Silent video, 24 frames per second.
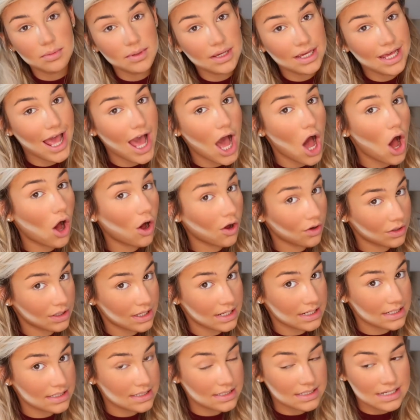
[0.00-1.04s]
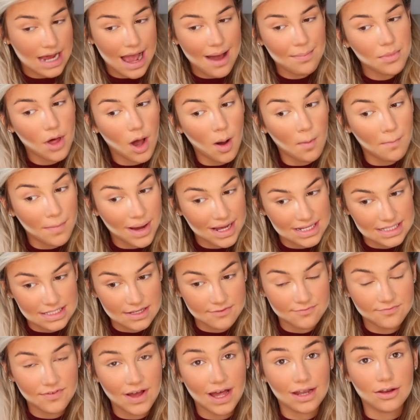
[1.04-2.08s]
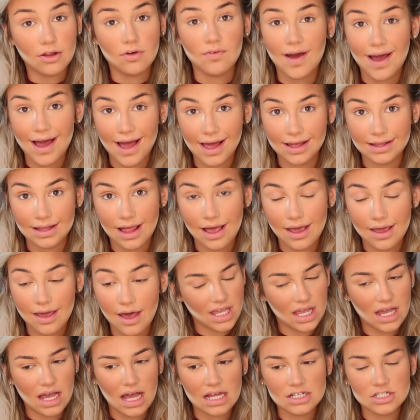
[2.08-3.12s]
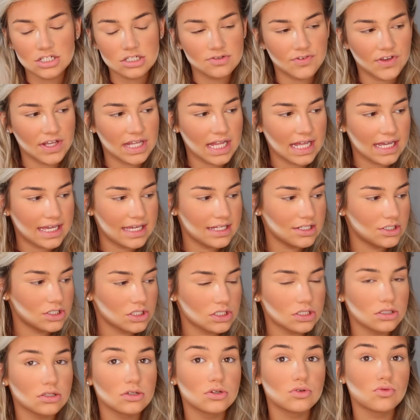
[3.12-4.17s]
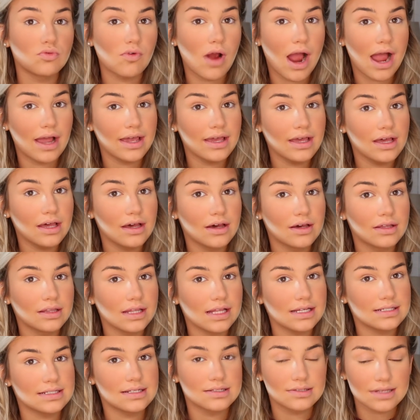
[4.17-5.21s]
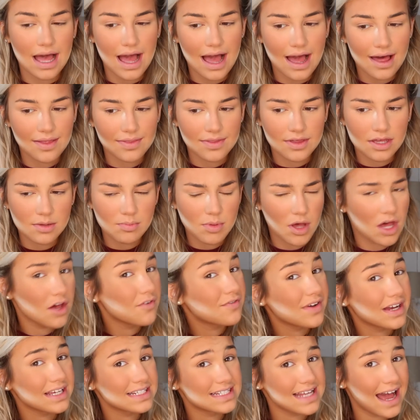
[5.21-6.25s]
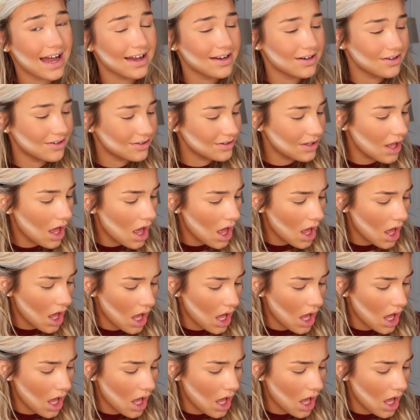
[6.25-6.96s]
be honest, I'm not a massive fan of highlight. I just feel like it doesn't look right unless it's at the perfect angle.